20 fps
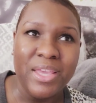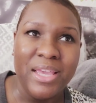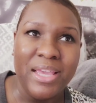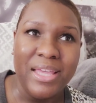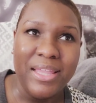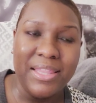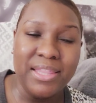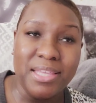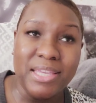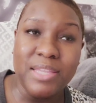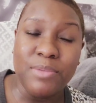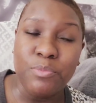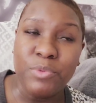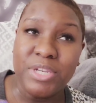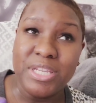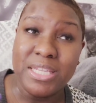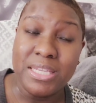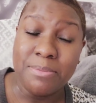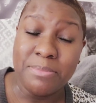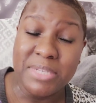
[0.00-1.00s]
then when
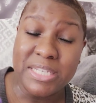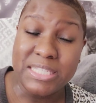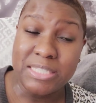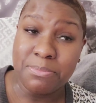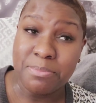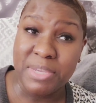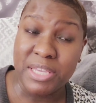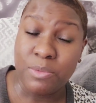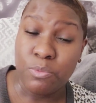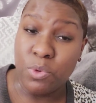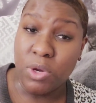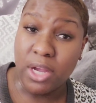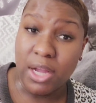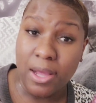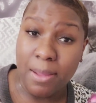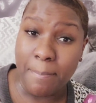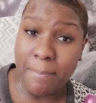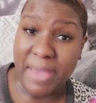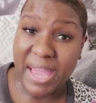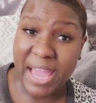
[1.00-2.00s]
him and his men would
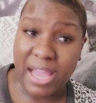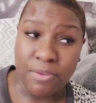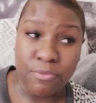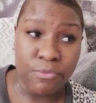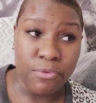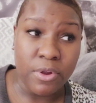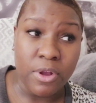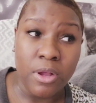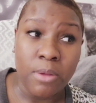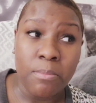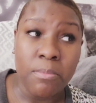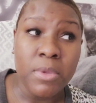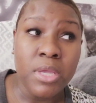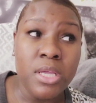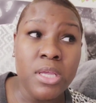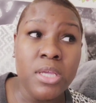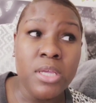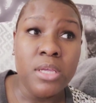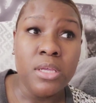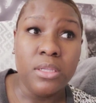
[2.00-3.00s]
come back from
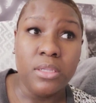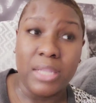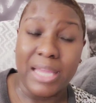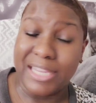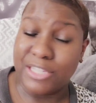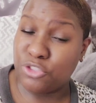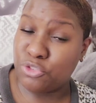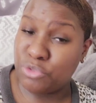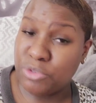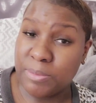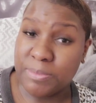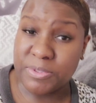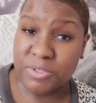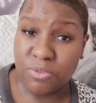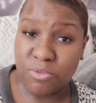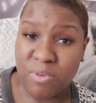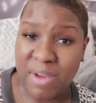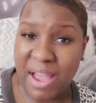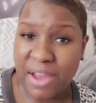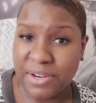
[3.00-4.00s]
like trips of
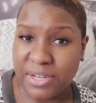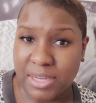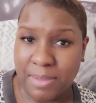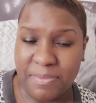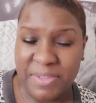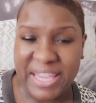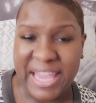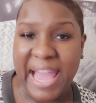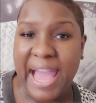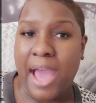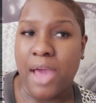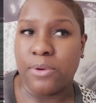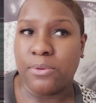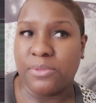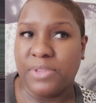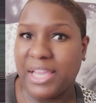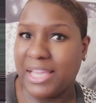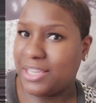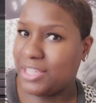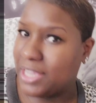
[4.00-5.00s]
rounding up the cattle,
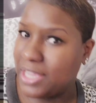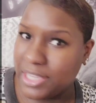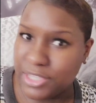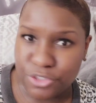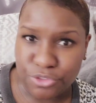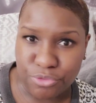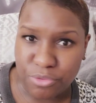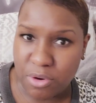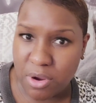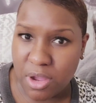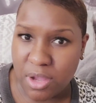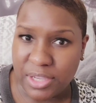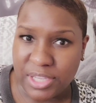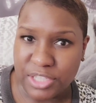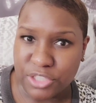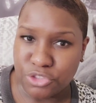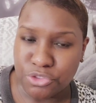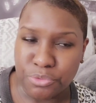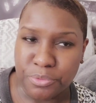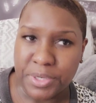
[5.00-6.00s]
they'd get drunk
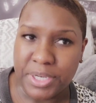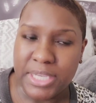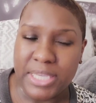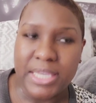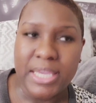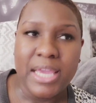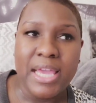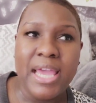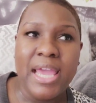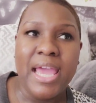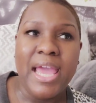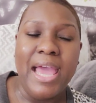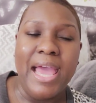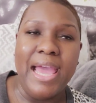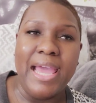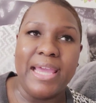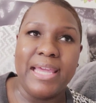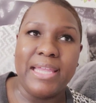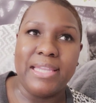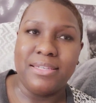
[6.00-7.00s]
and drink.
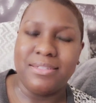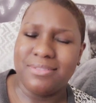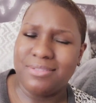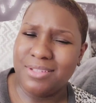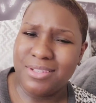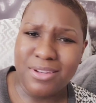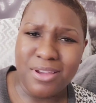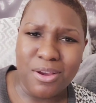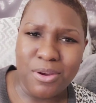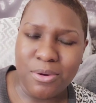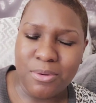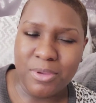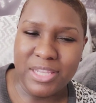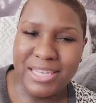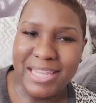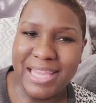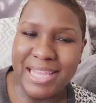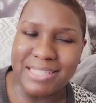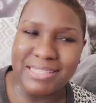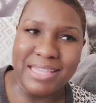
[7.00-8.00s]
And, in
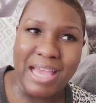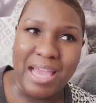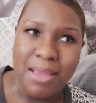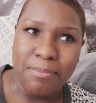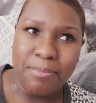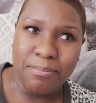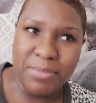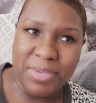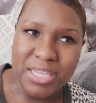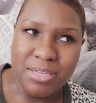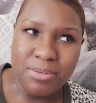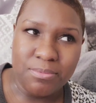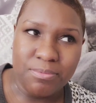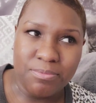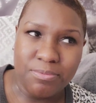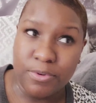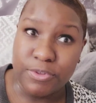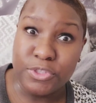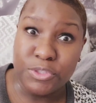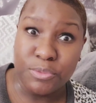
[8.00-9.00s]
that time, men
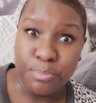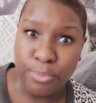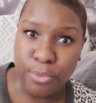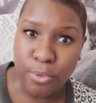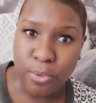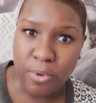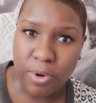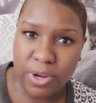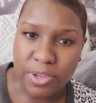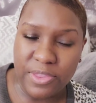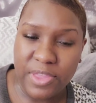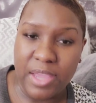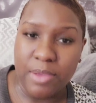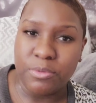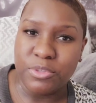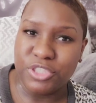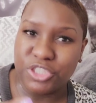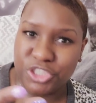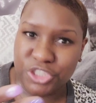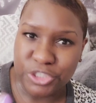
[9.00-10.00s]
for sport, they would
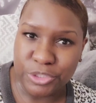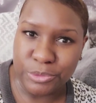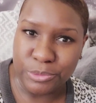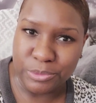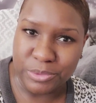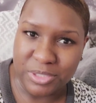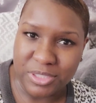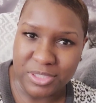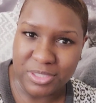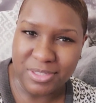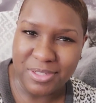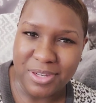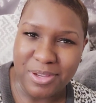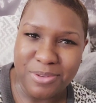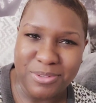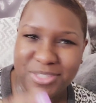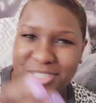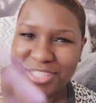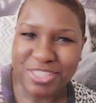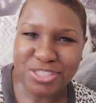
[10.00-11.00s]
shoot,
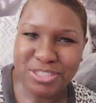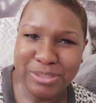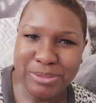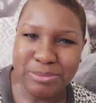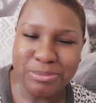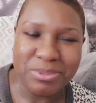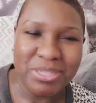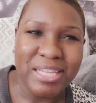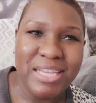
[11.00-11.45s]
just shoot.